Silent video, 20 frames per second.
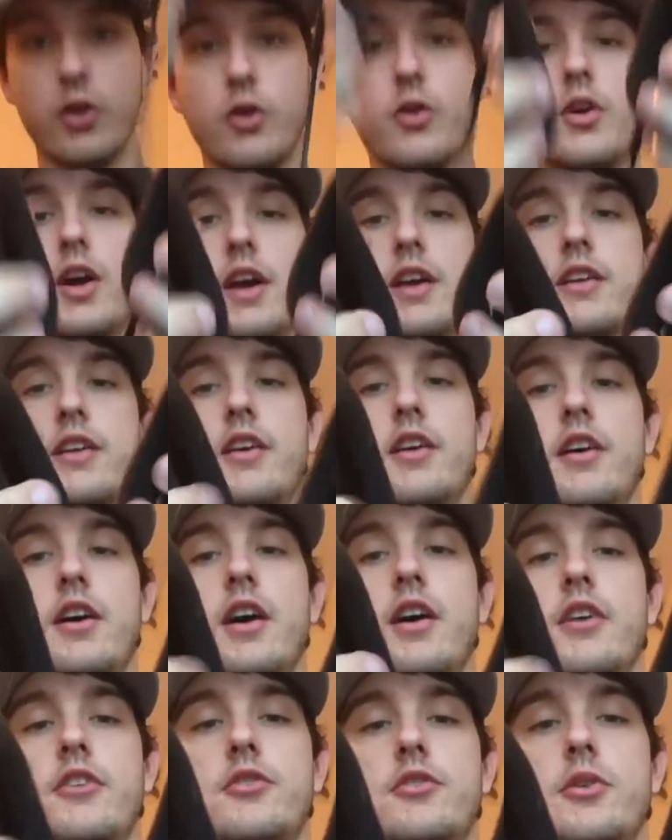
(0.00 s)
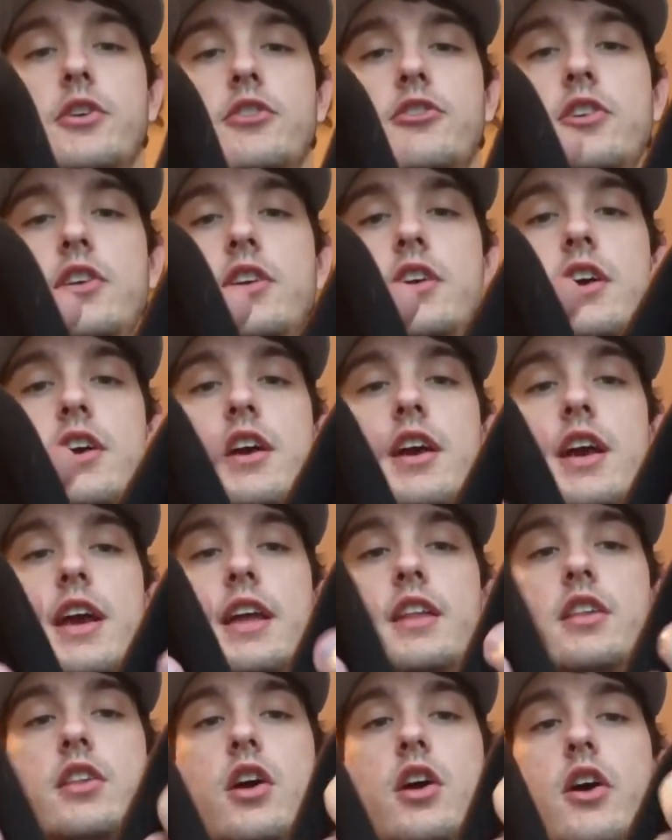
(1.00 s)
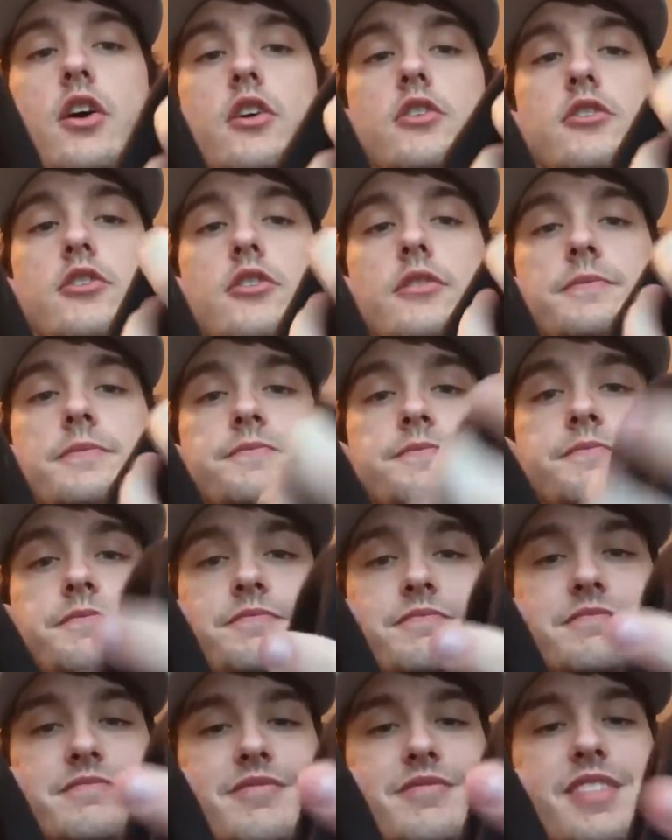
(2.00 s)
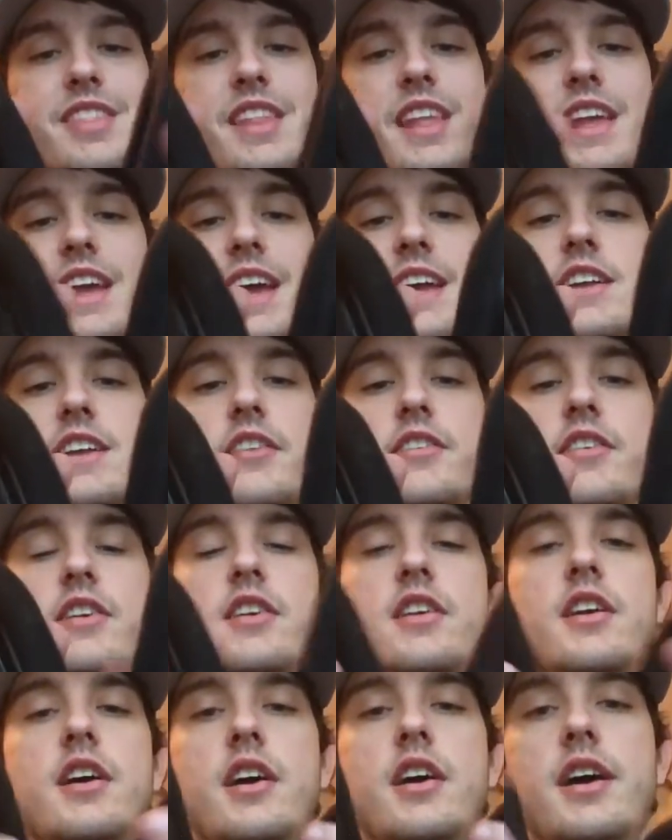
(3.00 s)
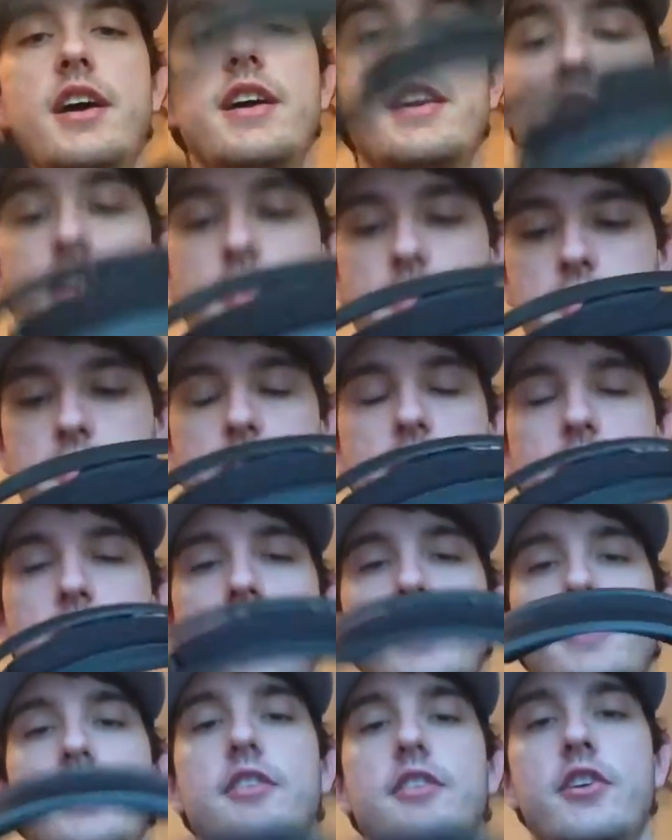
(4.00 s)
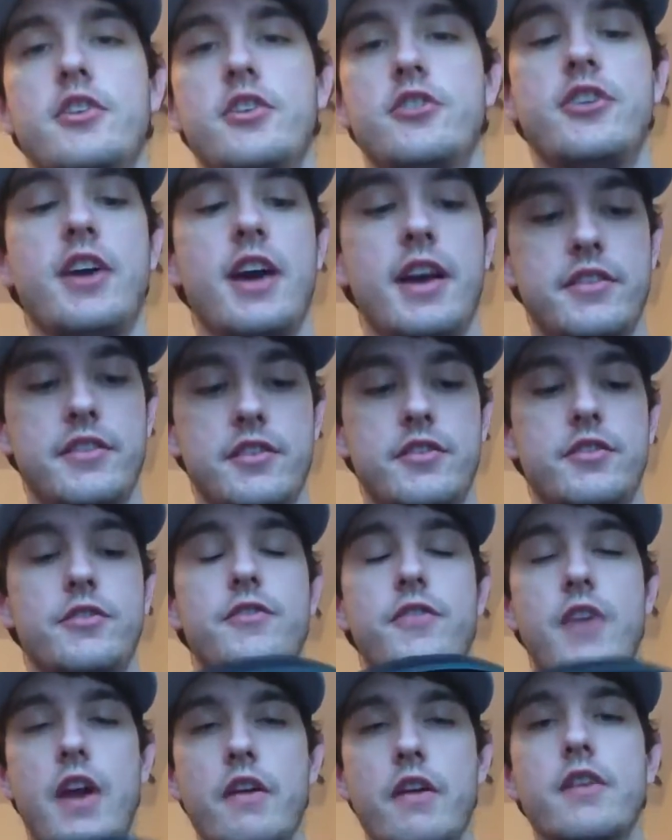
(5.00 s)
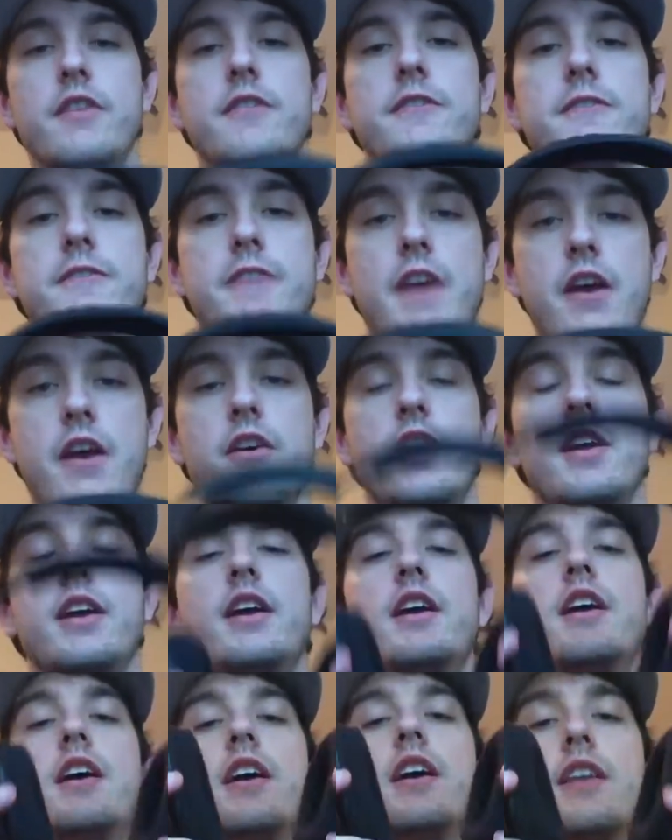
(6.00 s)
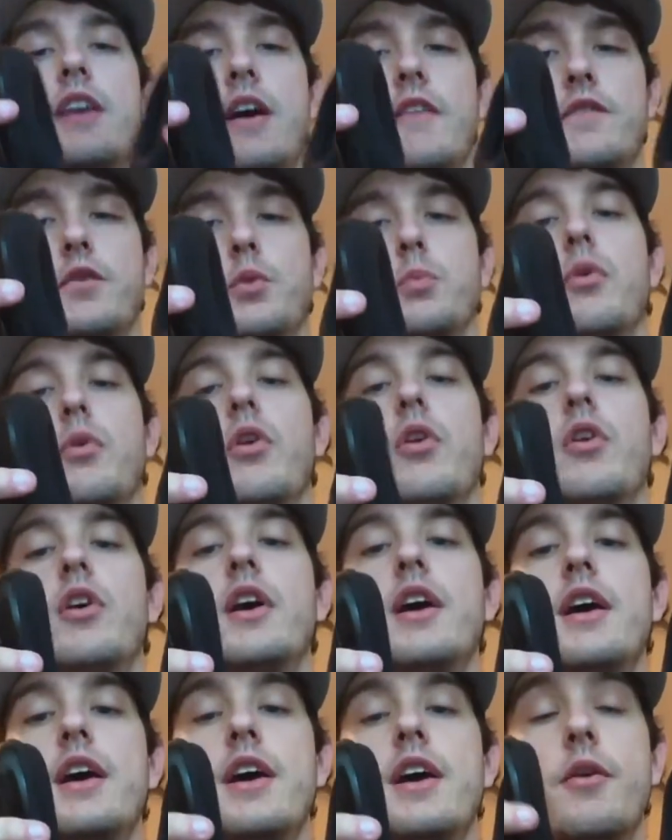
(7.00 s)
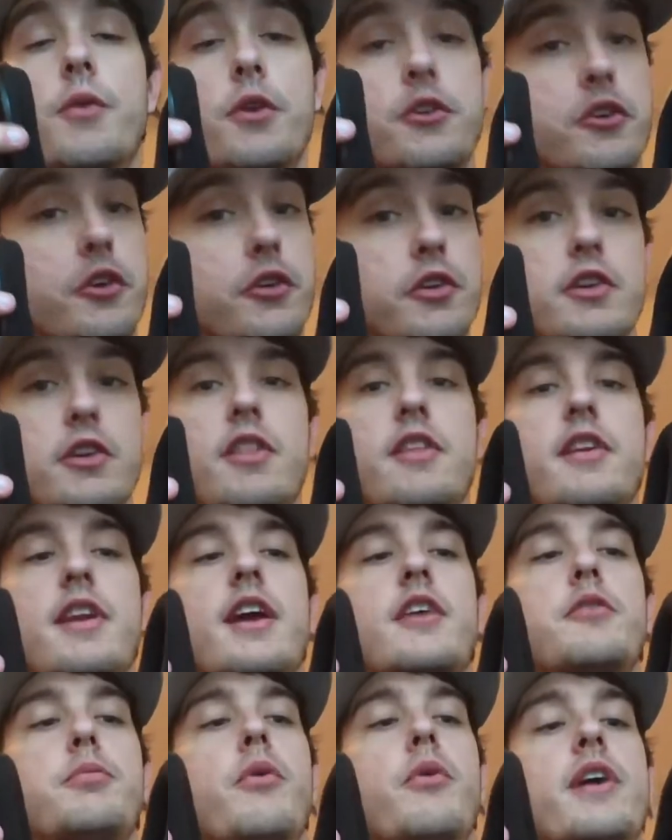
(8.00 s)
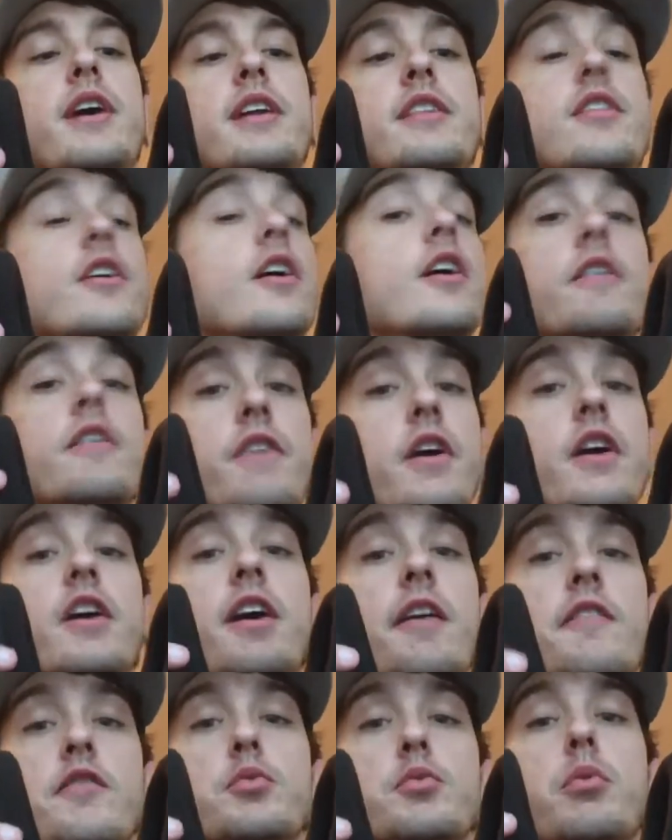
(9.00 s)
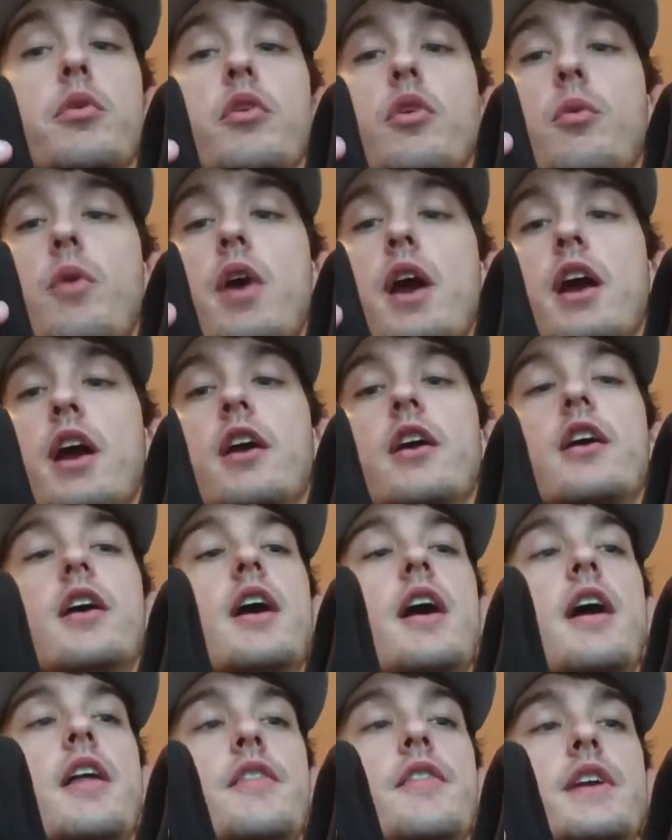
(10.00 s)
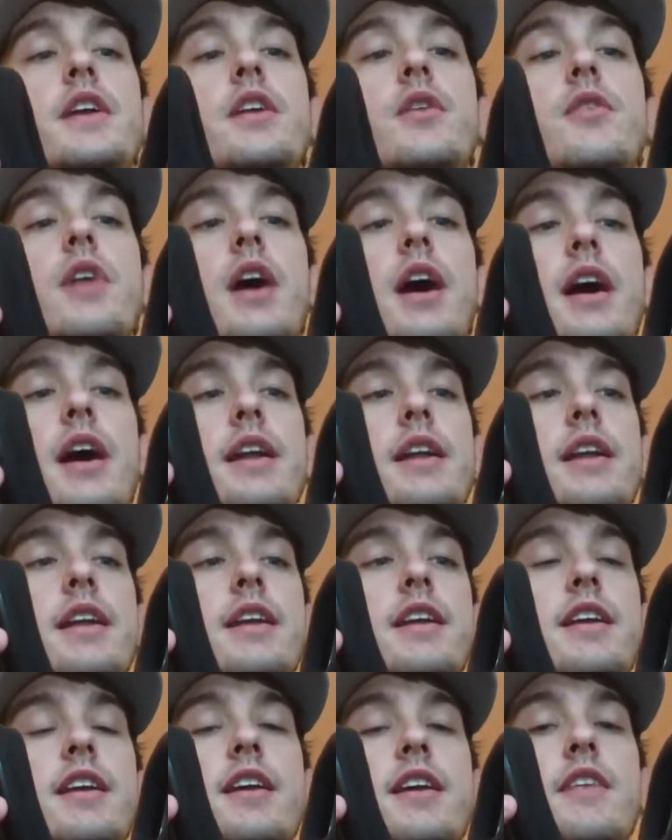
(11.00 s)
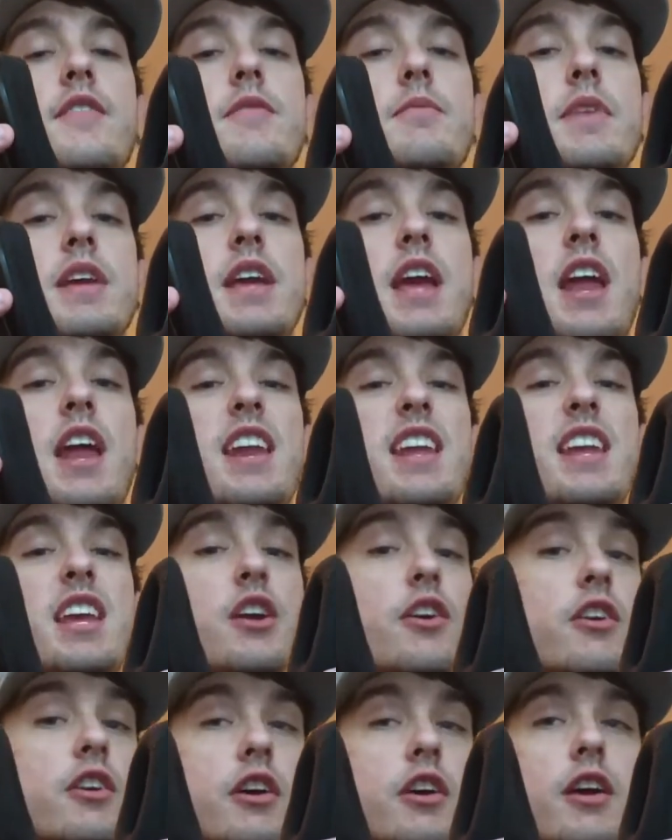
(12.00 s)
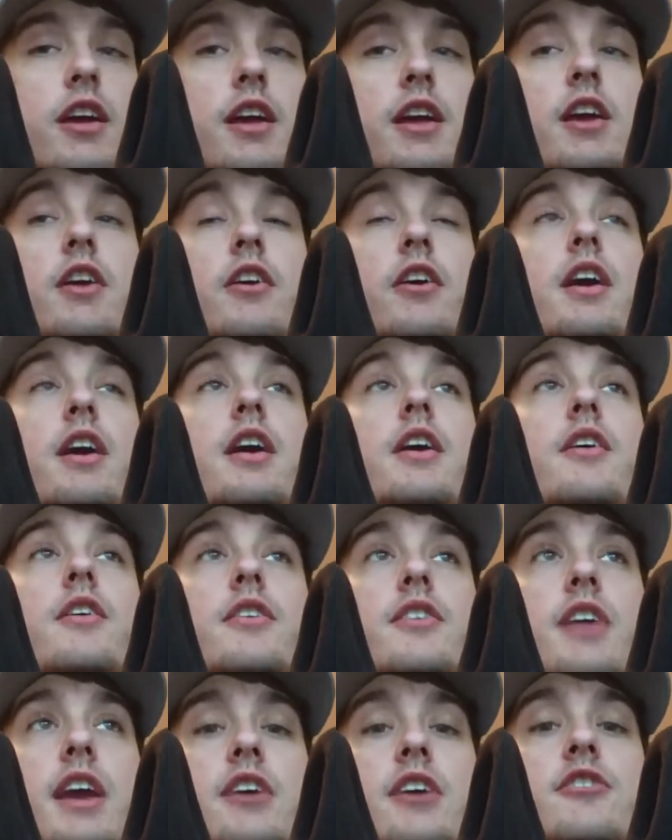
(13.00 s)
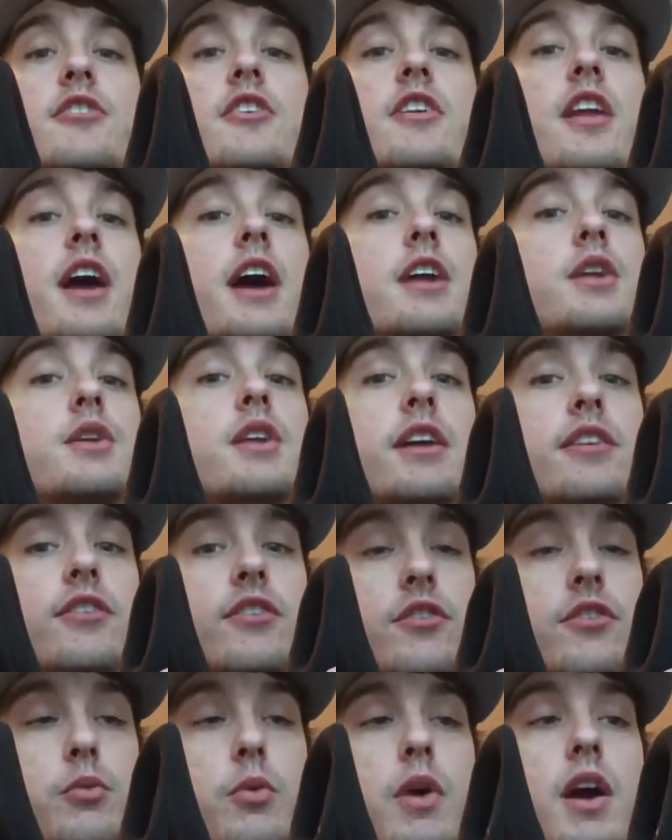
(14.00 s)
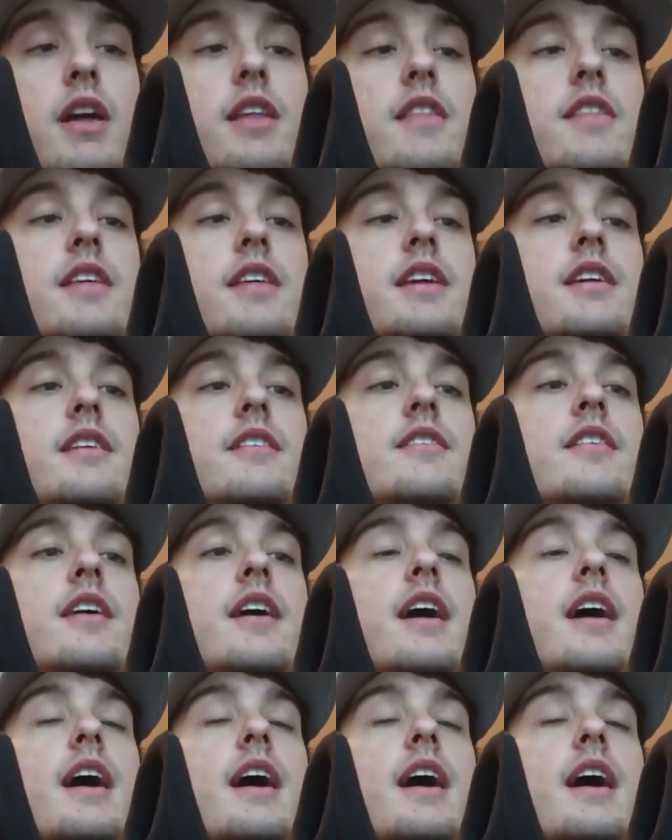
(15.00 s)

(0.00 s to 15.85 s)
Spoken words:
like squishy and large, it doesn't feel like anything's on your chest. It's very, very comfortable, which goes on to the next point. They are very comfortable to wear. They do not give me any ear irritation. I do not sweat in these.